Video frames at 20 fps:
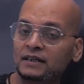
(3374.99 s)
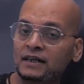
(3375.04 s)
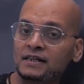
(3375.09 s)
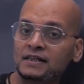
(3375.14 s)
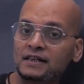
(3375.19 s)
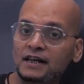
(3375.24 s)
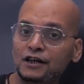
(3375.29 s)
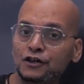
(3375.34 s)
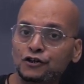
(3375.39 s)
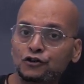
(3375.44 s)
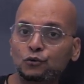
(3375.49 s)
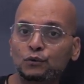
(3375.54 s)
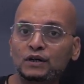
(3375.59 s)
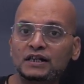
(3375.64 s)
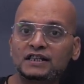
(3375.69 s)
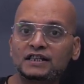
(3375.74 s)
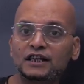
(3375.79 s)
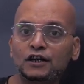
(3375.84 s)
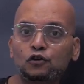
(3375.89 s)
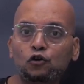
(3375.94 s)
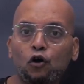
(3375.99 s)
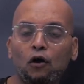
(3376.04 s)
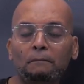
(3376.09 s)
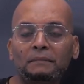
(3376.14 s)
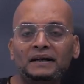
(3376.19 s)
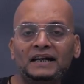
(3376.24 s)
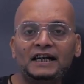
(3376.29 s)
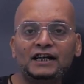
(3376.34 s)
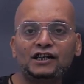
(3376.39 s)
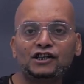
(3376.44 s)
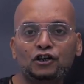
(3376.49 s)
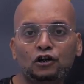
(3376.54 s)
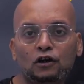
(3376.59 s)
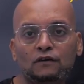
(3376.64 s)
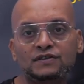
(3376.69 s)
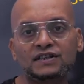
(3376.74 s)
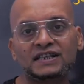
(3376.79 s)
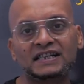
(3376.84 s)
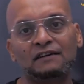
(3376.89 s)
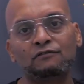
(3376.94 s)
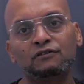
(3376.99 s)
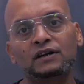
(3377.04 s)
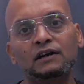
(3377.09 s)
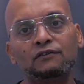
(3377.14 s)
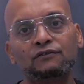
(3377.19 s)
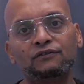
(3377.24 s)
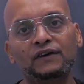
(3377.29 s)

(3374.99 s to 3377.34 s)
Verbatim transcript: This issue is the combination of several